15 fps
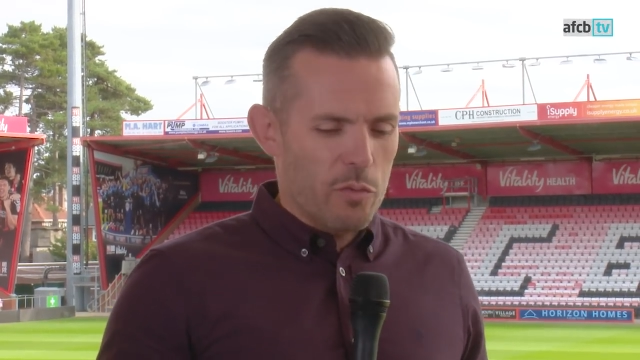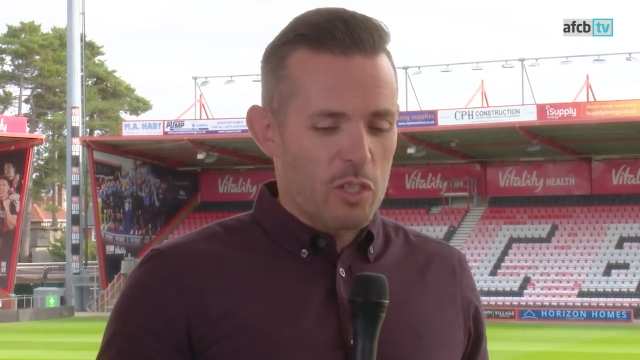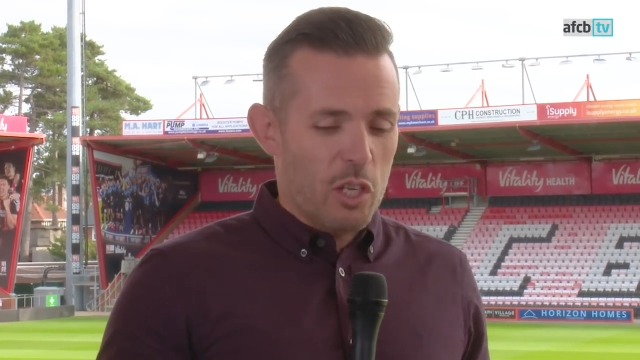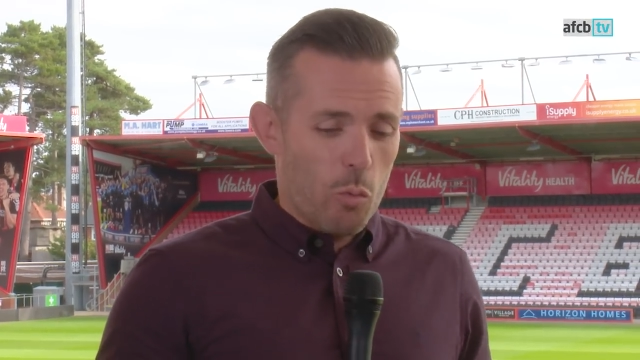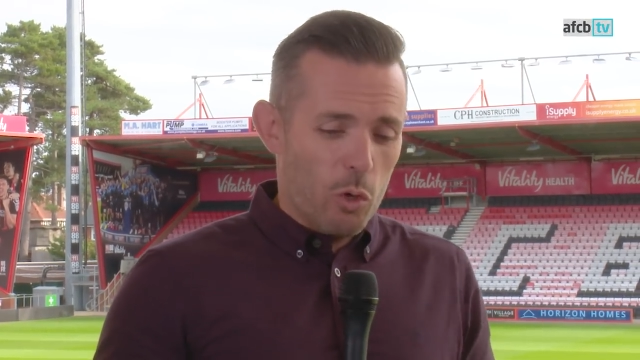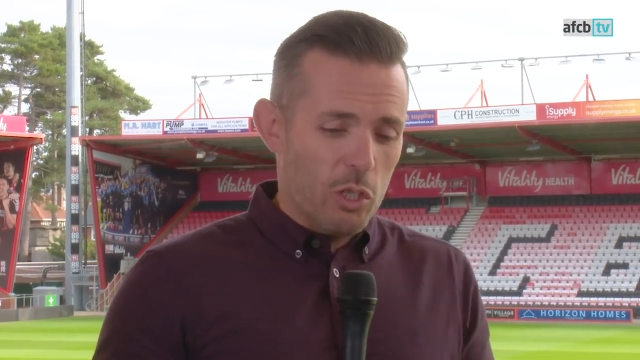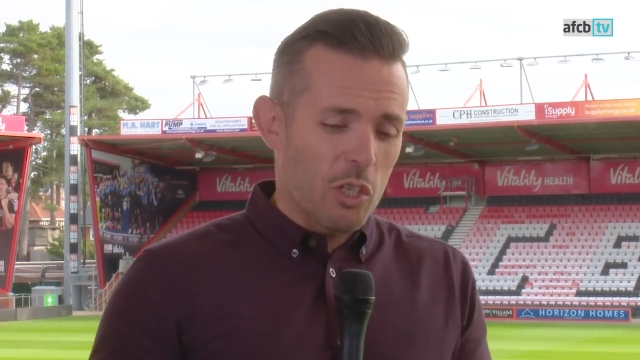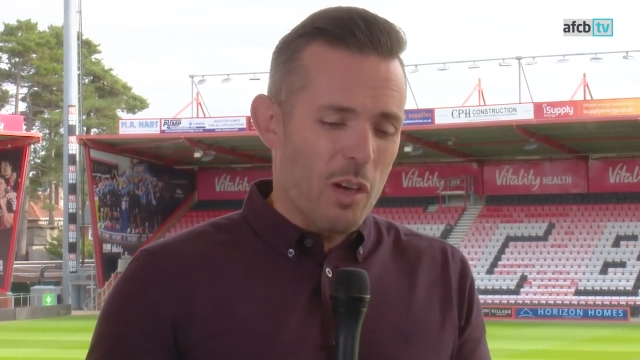
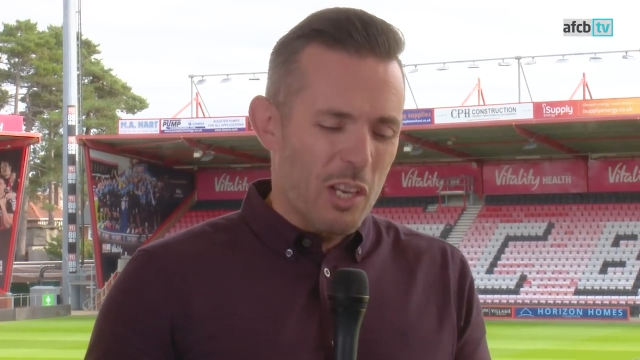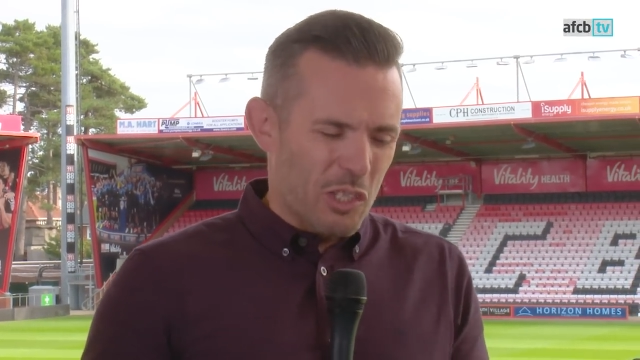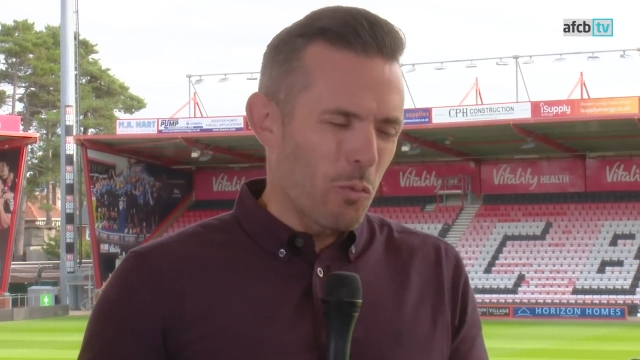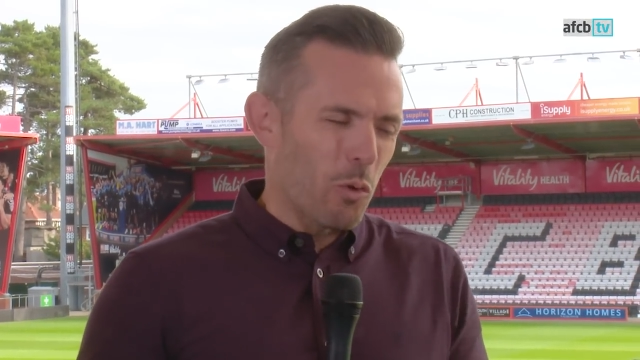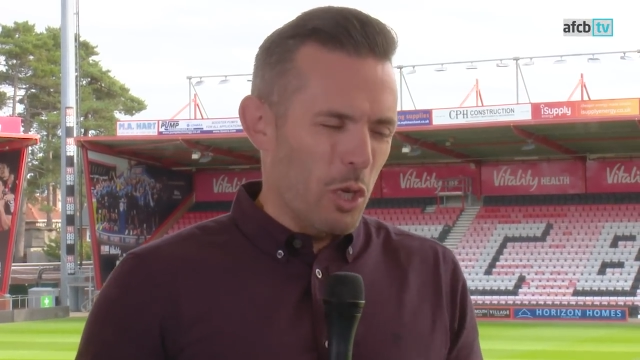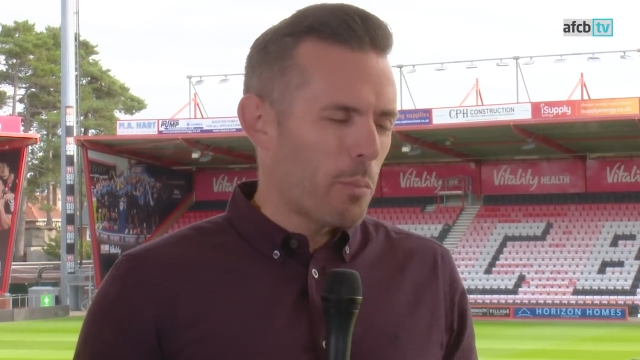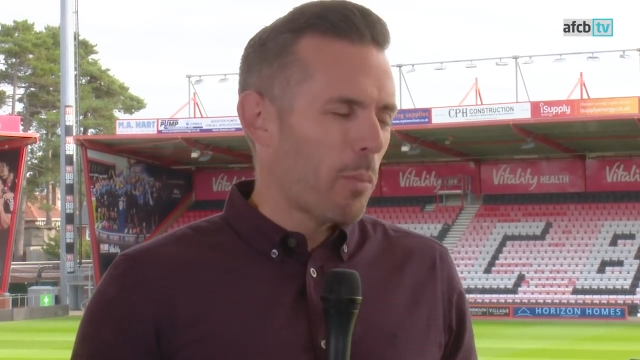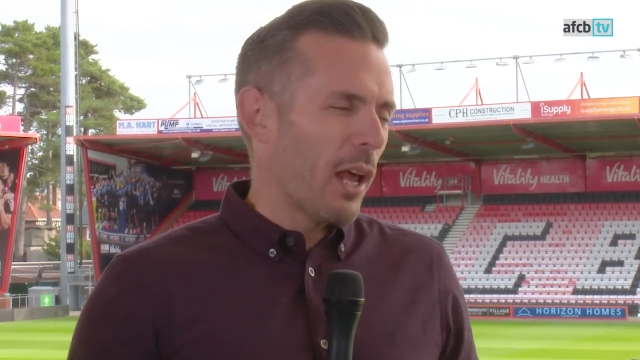obviously you want you
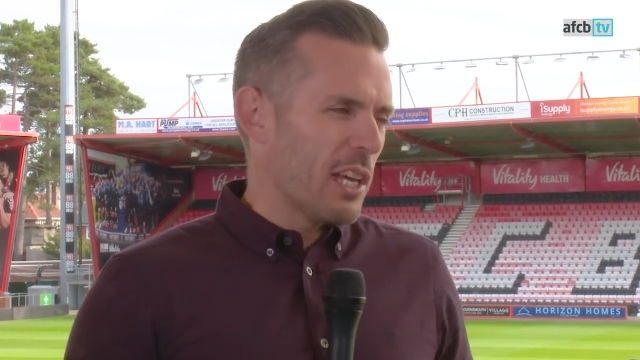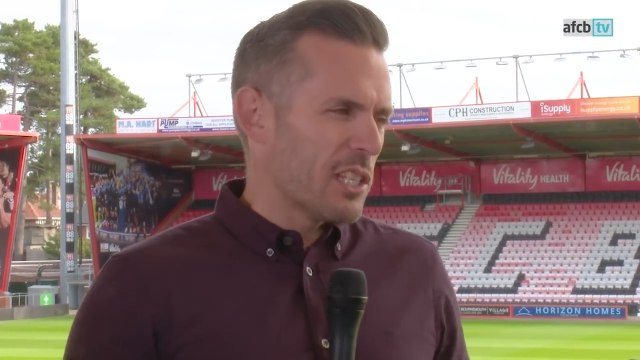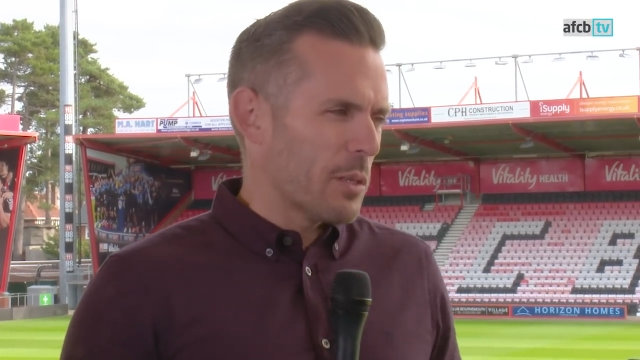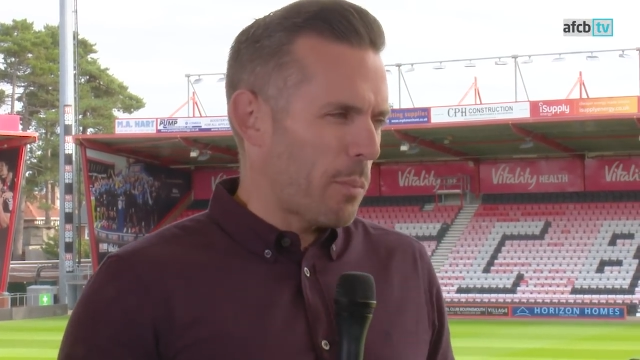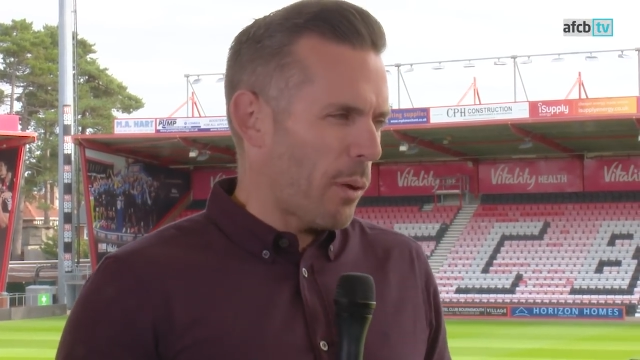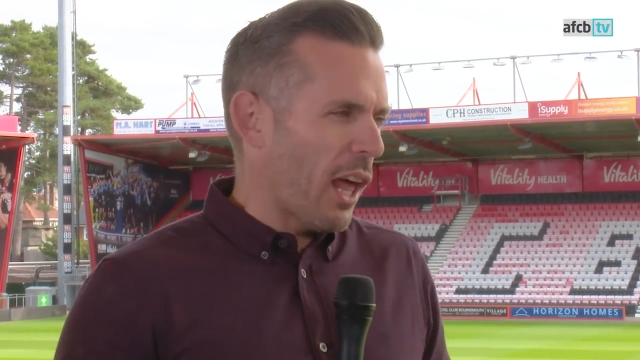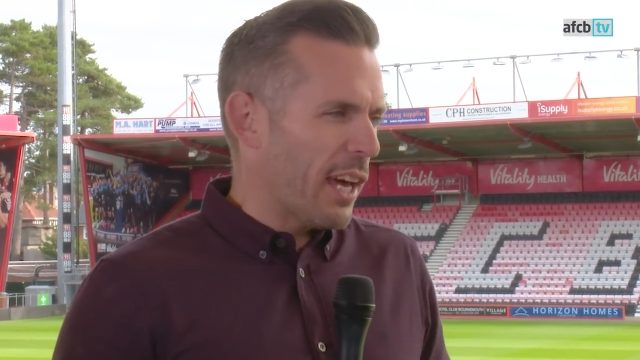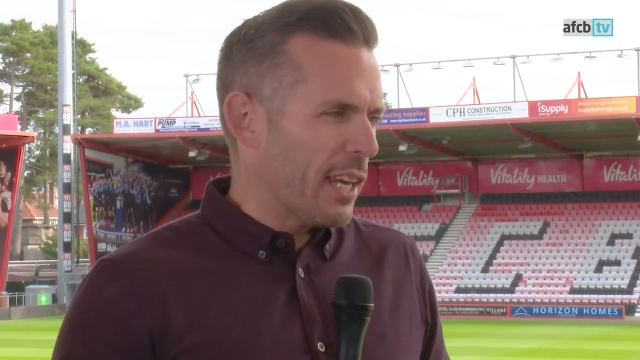actually want your players
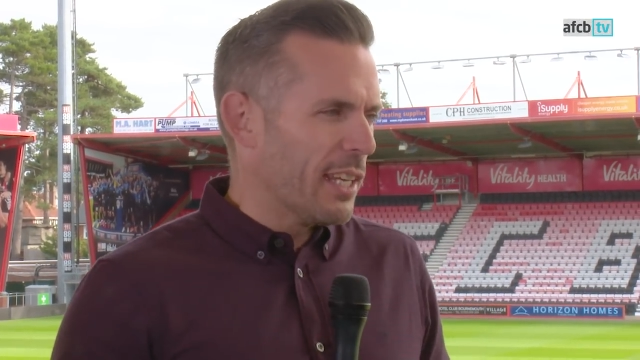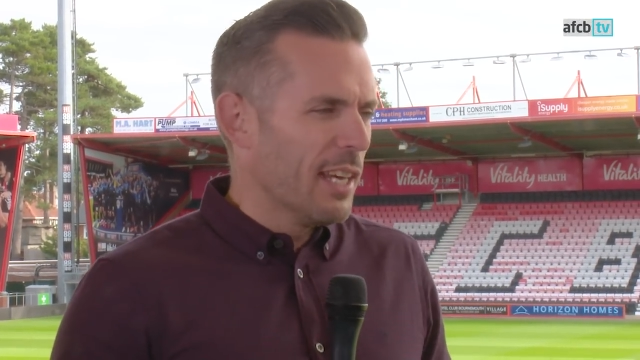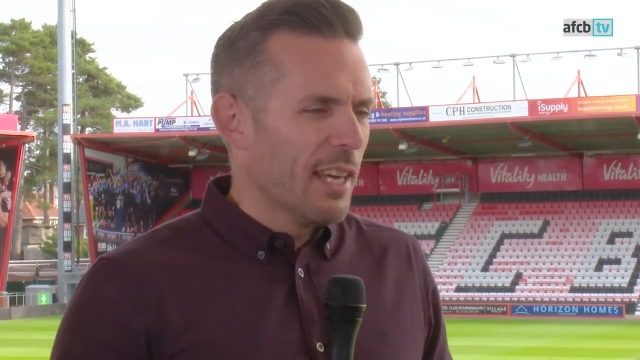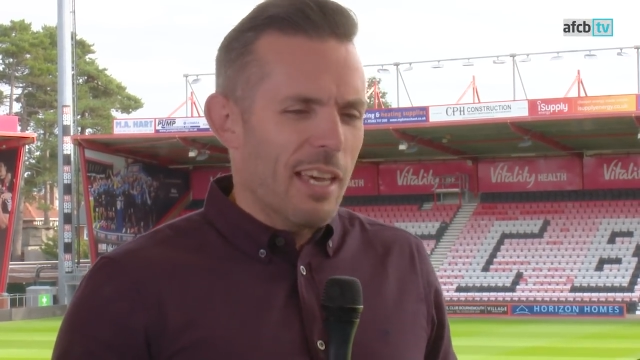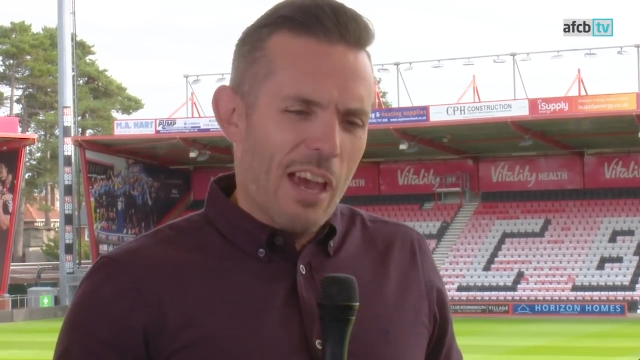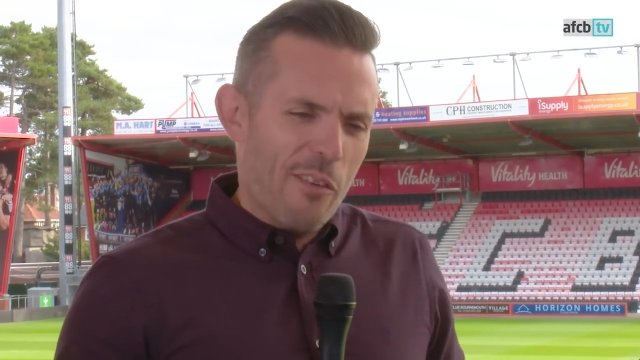to play.